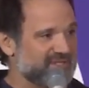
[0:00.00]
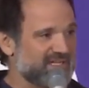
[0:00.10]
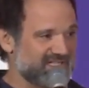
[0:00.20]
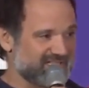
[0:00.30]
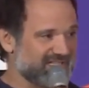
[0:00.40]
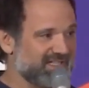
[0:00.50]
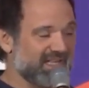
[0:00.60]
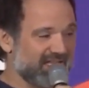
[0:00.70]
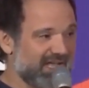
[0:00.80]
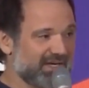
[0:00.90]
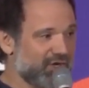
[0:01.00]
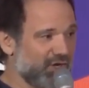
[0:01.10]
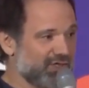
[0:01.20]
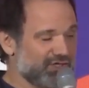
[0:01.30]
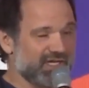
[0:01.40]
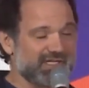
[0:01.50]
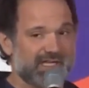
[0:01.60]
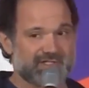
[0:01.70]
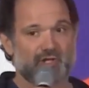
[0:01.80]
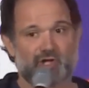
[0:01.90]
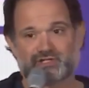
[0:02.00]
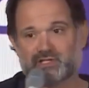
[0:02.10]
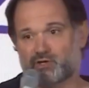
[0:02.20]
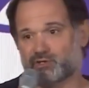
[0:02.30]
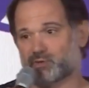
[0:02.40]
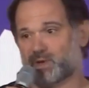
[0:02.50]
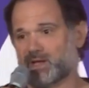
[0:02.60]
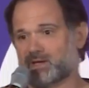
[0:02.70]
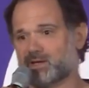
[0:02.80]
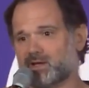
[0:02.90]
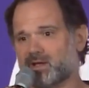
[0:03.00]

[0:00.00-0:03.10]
there's still a lot of knowledge that gets lost along the way.